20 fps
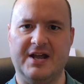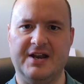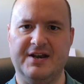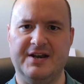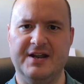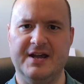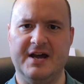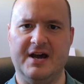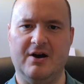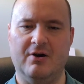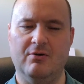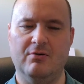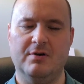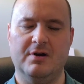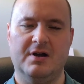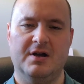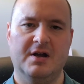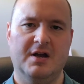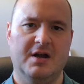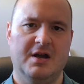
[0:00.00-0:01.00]
And
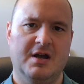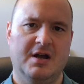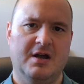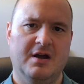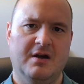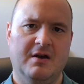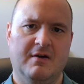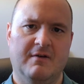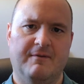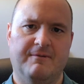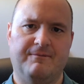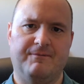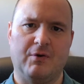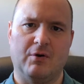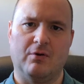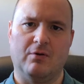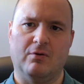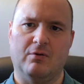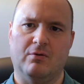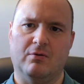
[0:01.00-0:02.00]
now
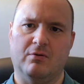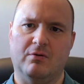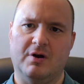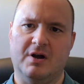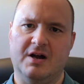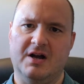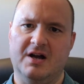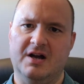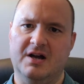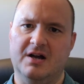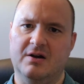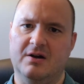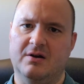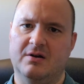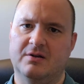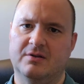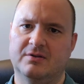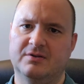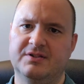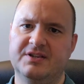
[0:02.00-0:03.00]
for
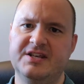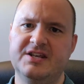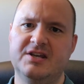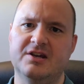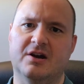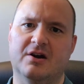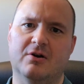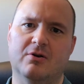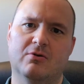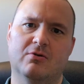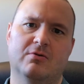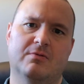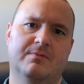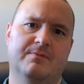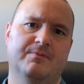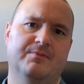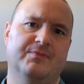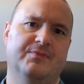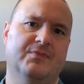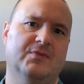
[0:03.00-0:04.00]
uh,
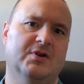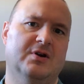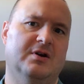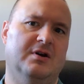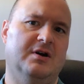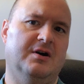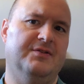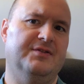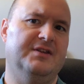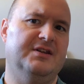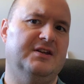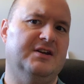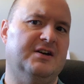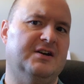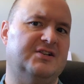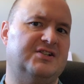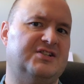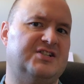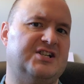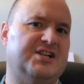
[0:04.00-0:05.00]
Leo on the
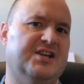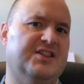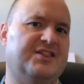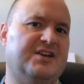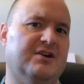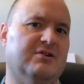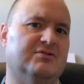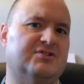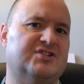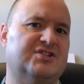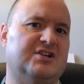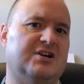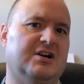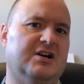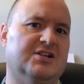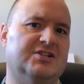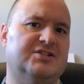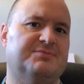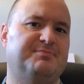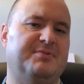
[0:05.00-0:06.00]
10th uh, house
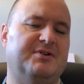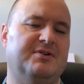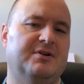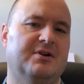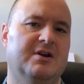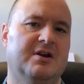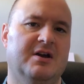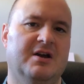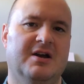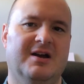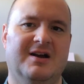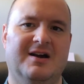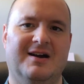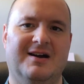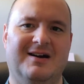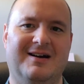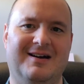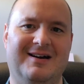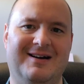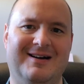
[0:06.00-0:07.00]
cusp.
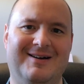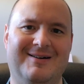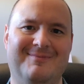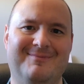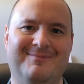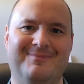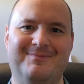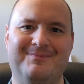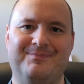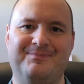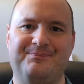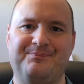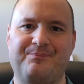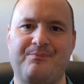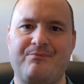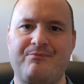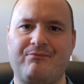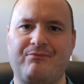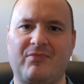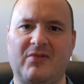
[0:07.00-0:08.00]
Um,
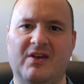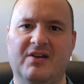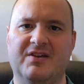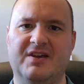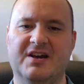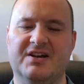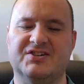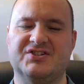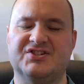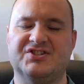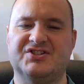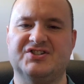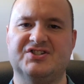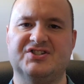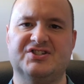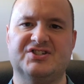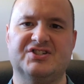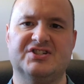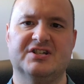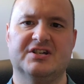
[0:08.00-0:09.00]

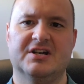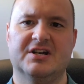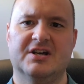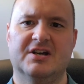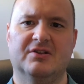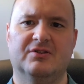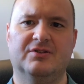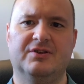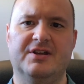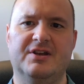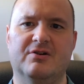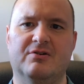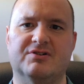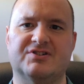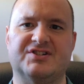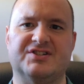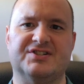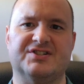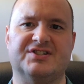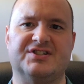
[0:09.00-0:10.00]
yes,
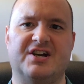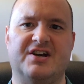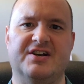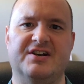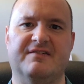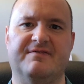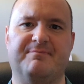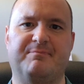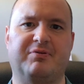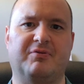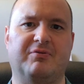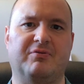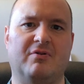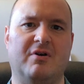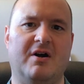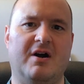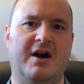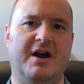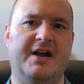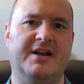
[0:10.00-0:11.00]
Leo is a sign of
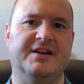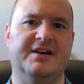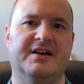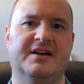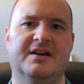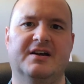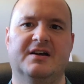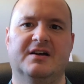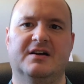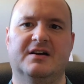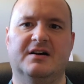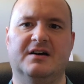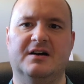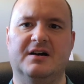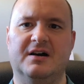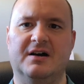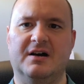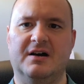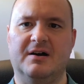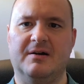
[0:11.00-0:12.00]
pride.
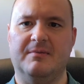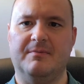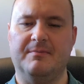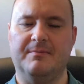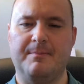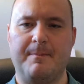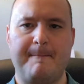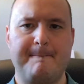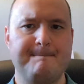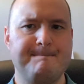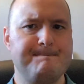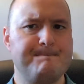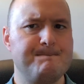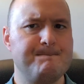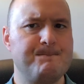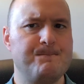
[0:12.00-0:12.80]
Um,